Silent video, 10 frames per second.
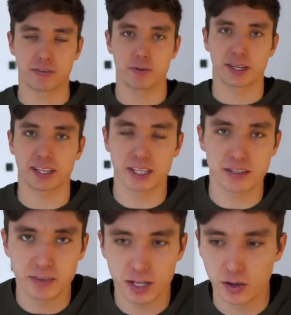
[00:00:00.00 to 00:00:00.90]
filming
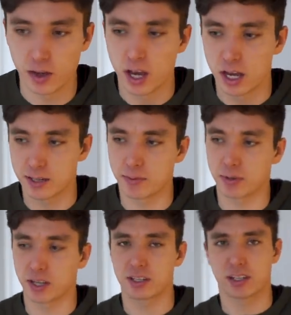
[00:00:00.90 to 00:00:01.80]
this video, simply
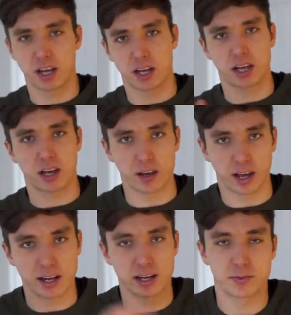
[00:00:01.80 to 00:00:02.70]
because
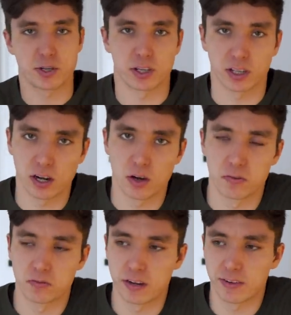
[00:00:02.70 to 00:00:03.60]
I ended up doing a lot
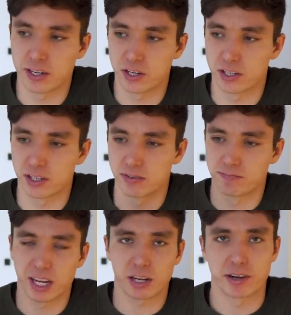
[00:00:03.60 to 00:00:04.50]
of renovations
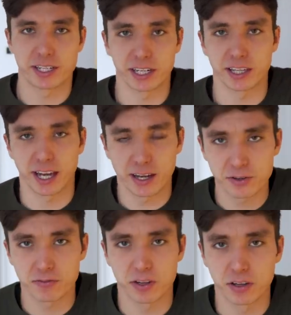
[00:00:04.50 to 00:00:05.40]
and decorating in the
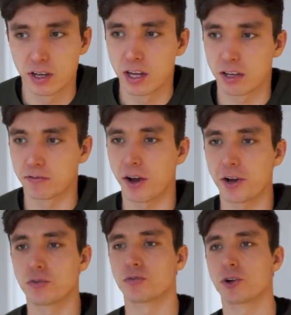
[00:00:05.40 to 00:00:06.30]
house for the
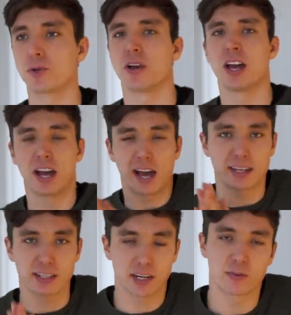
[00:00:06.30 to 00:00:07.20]
final room,
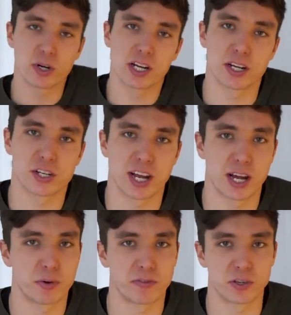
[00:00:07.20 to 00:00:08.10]
and I kind of wanted to
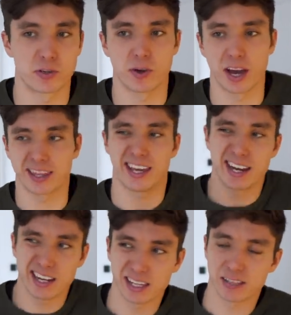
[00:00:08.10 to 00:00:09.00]
share with you at the
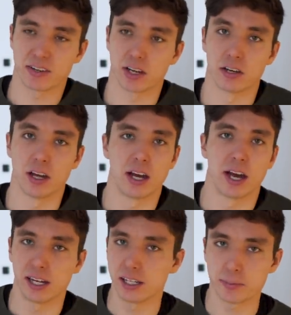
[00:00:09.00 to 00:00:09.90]
end of this video
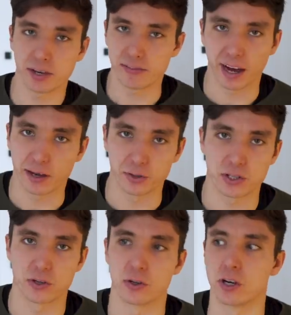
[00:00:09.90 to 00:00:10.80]
a little bit of a
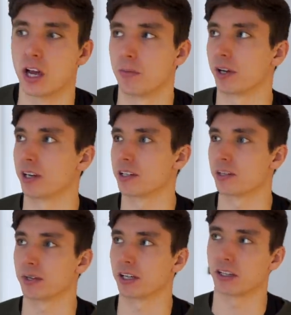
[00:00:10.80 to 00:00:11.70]
house tour, because it's
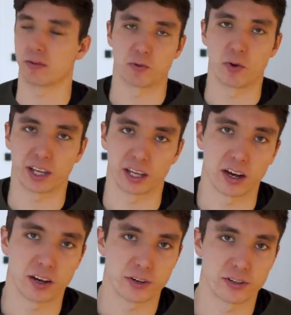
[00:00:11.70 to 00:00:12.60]
something I've been working
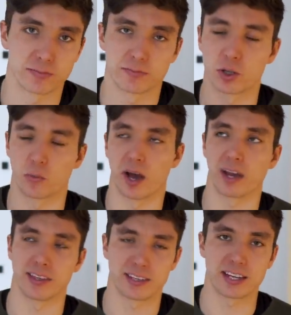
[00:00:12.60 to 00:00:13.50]
hard on sort of
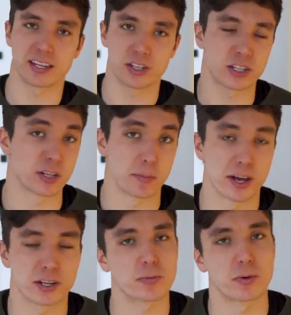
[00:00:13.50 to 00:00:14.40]
behind the scenes, just as a
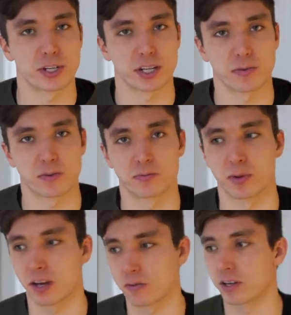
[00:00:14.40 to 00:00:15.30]
personal project with
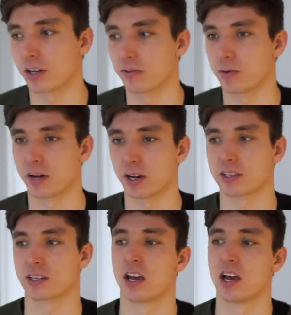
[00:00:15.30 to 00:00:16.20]
my girlfriend over the
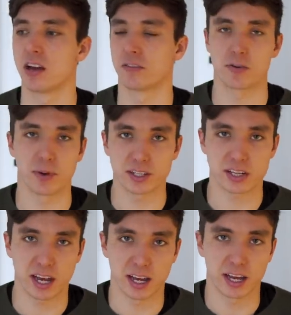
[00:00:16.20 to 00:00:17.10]
past few
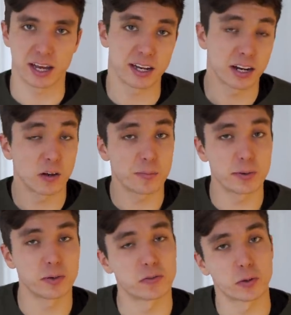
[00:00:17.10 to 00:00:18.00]
months, and a lot of
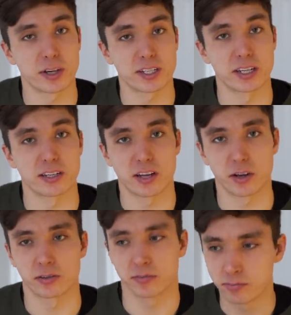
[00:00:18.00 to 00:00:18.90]
people have requested it.
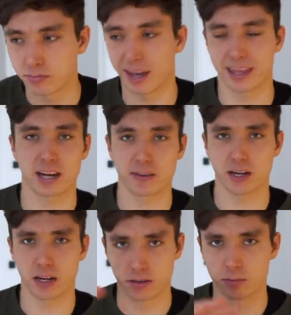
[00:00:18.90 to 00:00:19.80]
So at the end of the
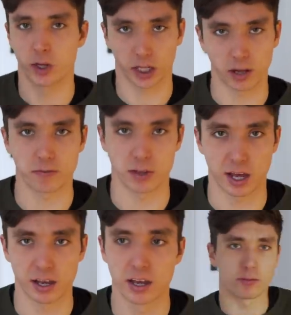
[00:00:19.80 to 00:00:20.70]
video, we're going to go through
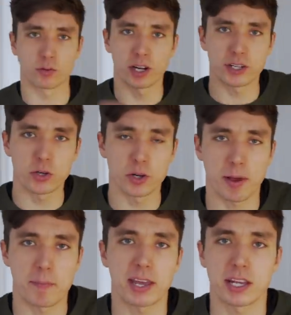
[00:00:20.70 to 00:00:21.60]
that. When I'm talking
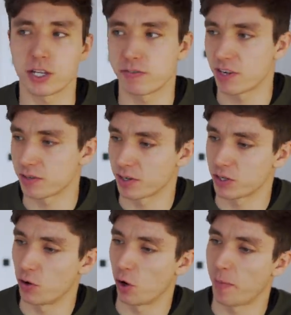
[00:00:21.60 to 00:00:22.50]
about making YouTube videos, I'm going
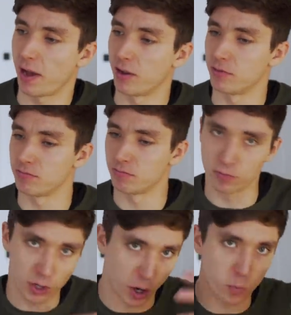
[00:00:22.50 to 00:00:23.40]
to talk about,
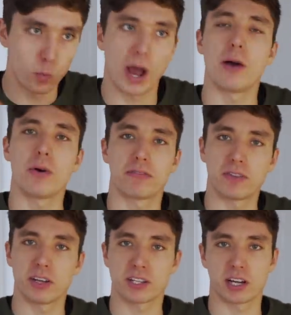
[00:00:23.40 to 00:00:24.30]
you know, how I
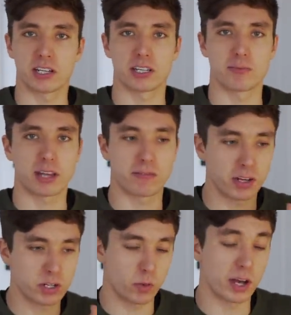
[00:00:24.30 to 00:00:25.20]
first started making
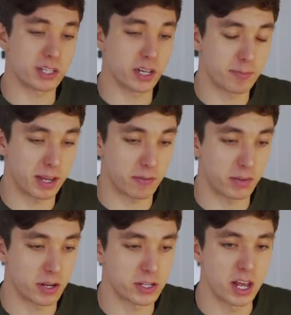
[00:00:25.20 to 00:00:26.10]
videos, why I started making
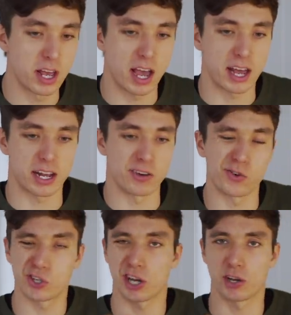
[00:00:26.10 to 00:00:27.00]
videos, and then
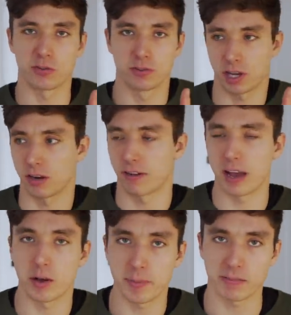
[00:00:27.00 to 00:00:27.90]
also kind of
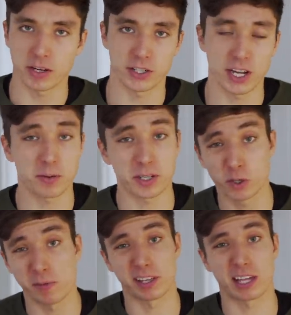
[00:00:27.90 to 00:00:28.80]
how I make videos now. I'm going to
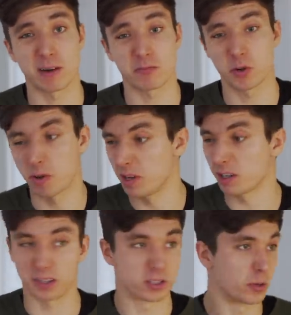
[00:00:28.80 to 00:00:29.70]
talk about the camera equipment,
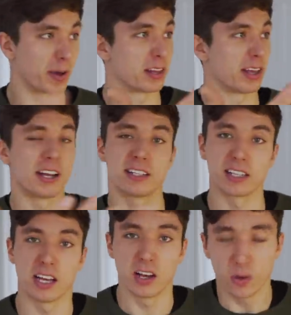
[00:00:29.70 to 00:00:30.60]
I'm going to talk about the
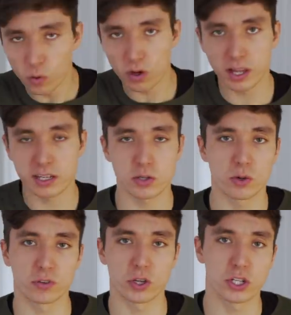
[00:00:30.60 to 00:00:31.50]
editing, all of that
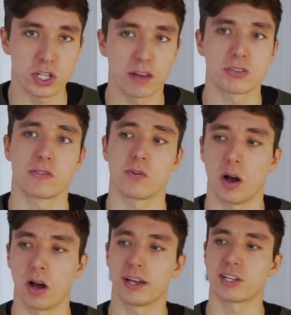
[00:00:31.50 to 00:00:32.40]
sort of good stuff. So if you
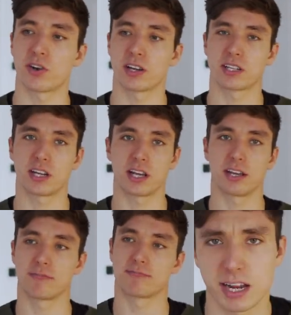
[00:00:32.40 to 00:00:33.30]
are interested in
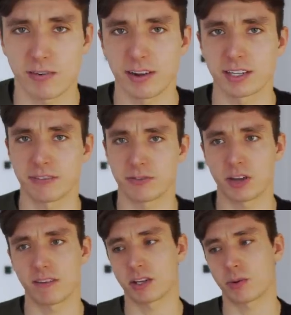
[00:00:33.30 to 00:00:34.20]
it, stay around, and if
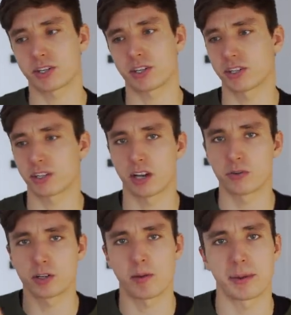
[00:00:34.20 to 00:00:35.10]
you have any questions,
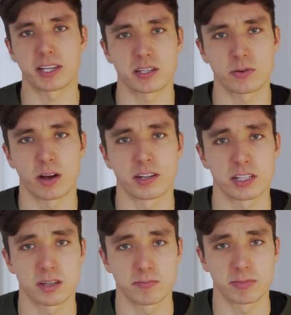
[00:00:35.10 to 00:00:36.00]
I'll do my best to
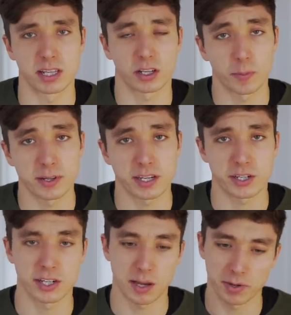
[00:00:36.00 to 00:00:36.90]
answer them in the comment
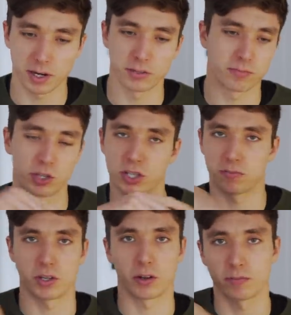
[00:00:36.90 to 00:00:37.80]
section down below. Just,
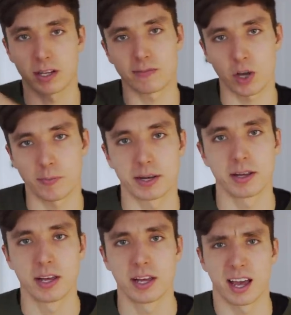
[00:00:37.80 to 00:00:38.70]
you know, leave a comment
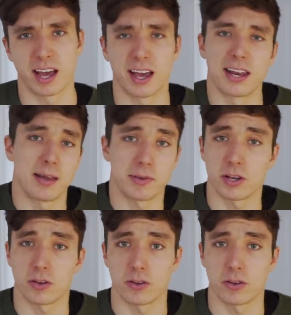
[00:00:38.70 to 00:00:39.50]
and let me know your